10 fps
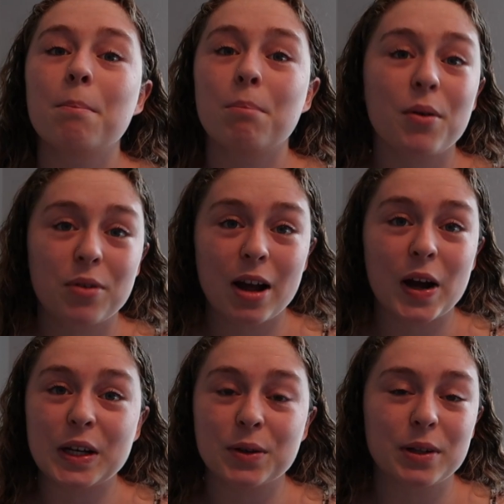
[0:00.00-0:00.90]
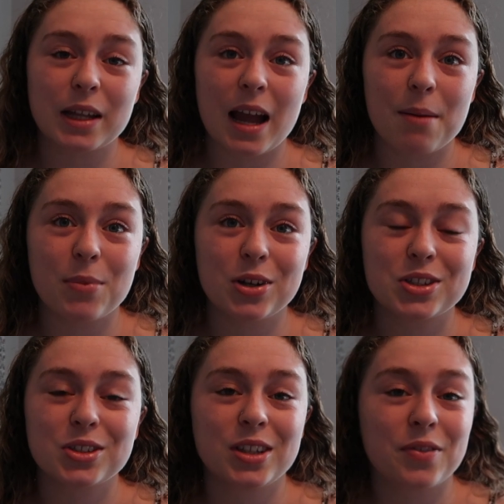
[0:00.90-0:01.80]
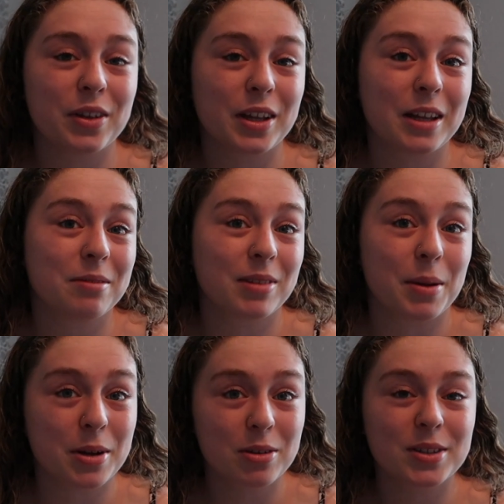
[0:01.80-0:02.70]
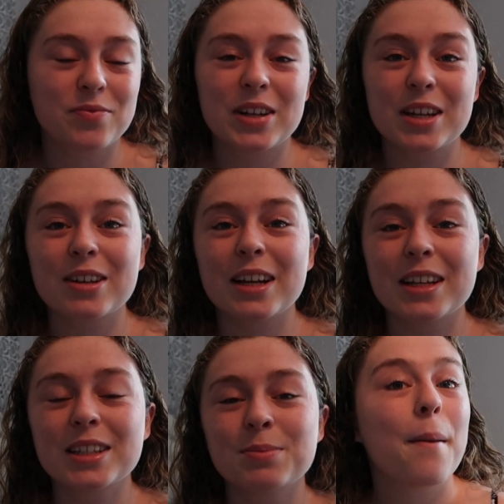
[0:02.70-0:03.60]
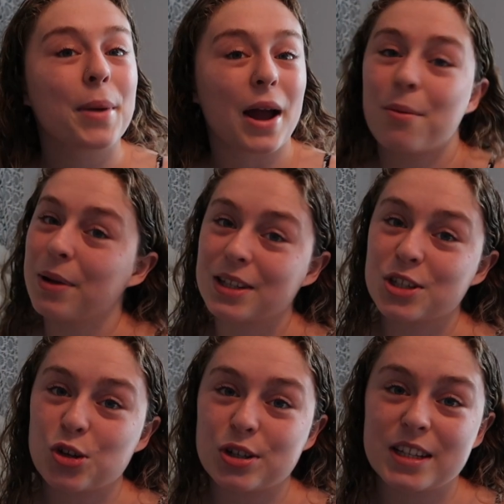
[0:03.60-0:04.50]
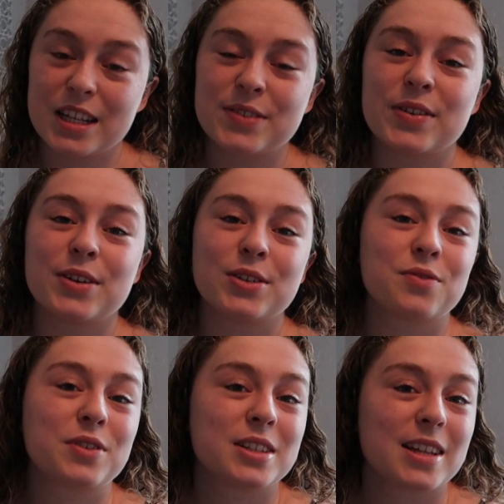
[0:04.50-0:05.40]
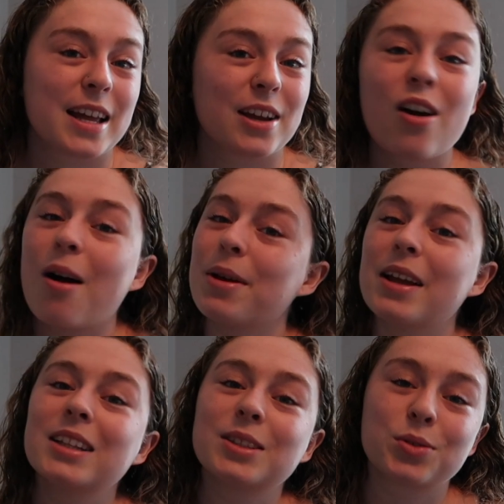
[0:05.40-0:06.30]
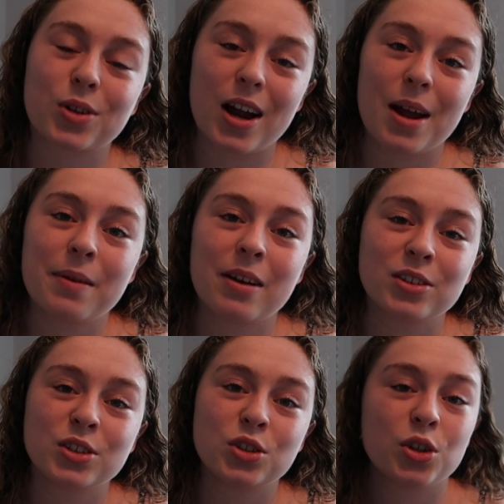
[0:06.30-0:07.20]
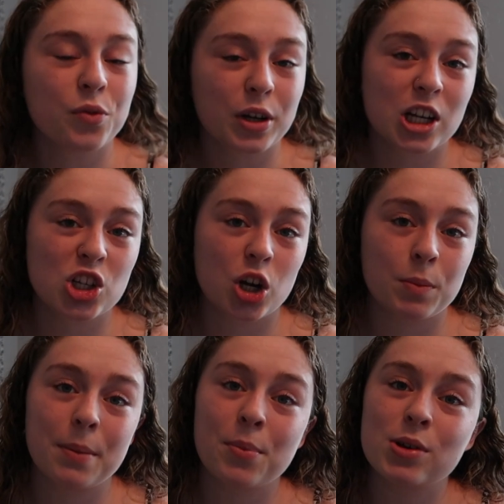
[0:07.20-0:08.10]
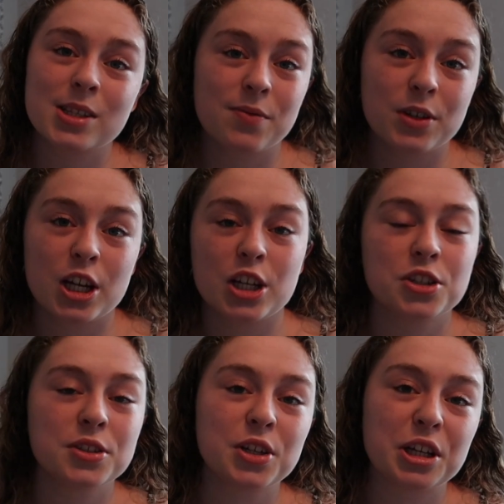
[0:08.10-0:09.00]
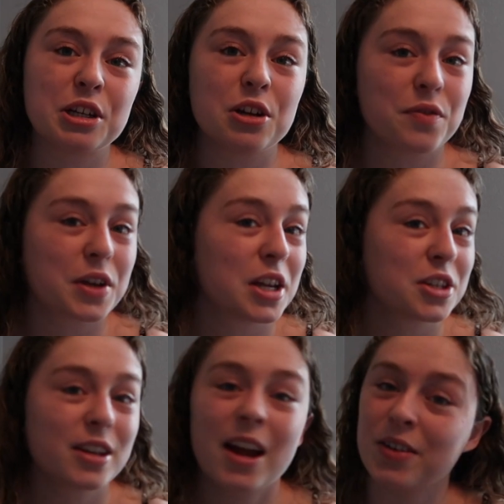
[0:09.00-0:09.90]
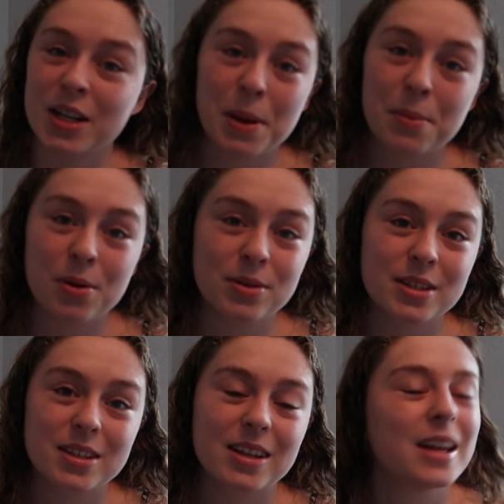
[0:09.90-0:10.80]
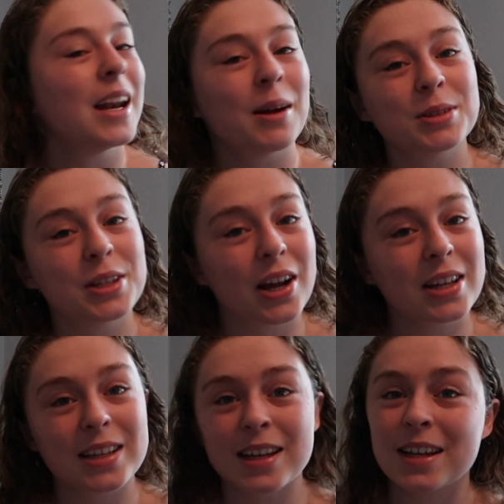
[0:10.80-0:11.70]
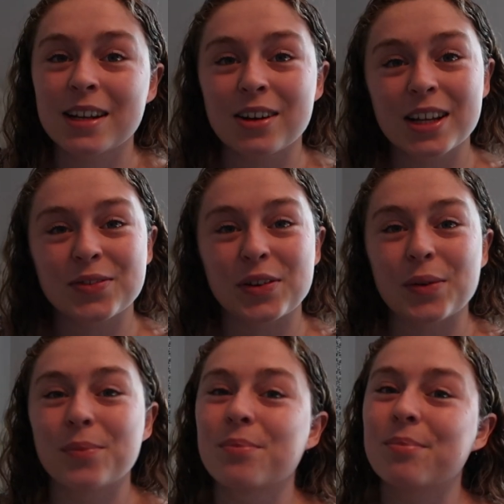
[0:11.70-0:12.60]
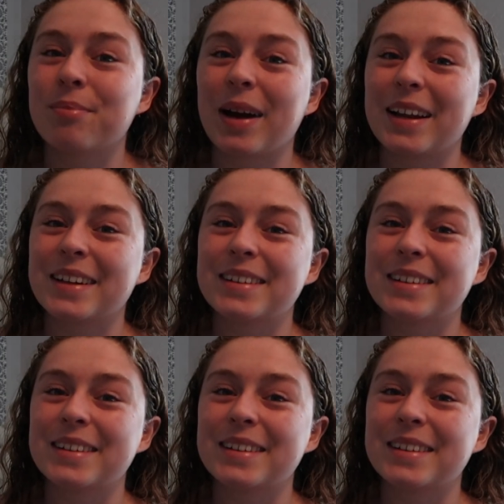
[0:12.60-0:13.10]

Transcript: But for now, I don't really have much, so definitely let me know some video ideas. But yeah, I hope you guys enjoyed today's video. Don't forget to like, comment, and subscribe. And also don't forget to turn on my post notifications so you get a notification every time I post. And I will see you guys in our next video. Bye.